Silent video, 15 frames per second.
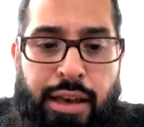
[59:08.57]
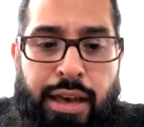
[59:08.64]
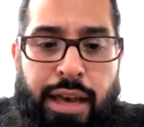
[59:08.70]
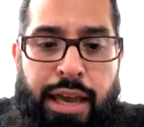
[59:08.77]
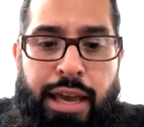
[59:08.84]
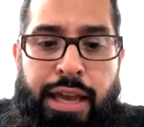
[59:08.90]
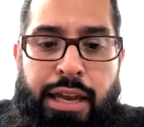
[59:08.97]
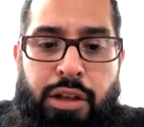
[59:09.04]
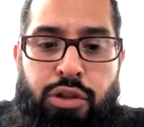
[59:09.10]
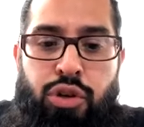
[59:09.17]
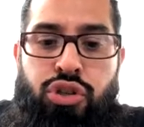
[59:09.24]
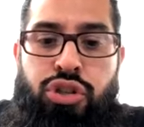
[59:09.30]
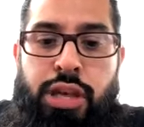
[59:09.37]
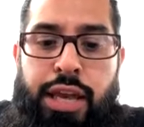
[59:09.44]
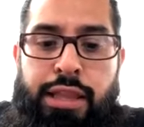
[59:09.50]
in
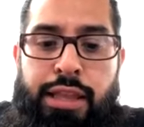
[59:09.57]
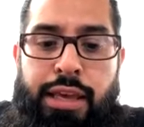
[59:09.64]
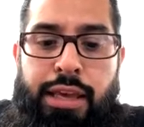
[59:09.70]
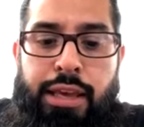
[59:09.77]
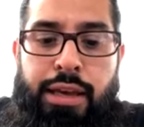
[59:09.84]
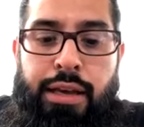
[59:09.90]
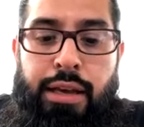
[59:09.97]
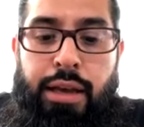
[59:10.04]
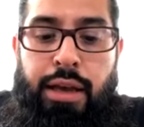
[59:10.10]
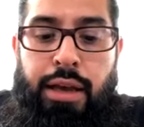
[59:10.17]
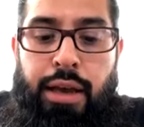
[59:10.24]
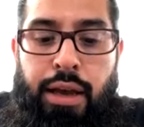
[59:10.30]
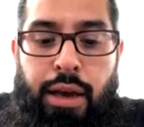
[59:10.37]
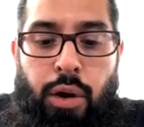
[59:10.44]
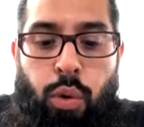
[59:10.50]
understanding
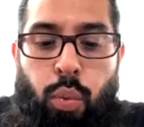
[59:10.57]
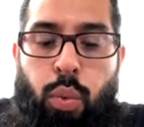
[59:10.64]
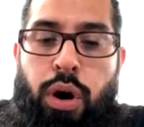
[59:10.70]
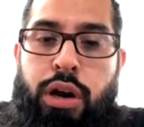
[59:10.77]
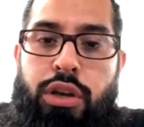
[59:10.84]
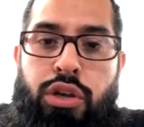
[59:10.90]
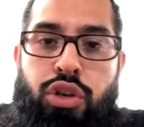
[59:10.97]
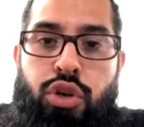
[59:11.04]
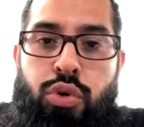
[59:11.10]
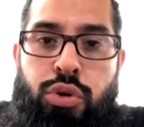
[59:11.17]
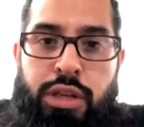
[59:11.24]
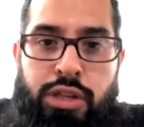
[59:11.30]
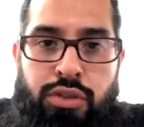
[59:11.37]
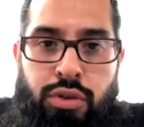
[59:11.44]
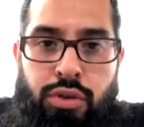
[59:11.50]
what you
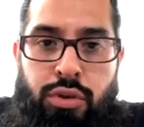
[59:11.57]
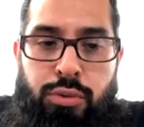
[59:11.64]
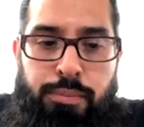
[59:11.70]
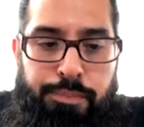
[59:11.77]
need to do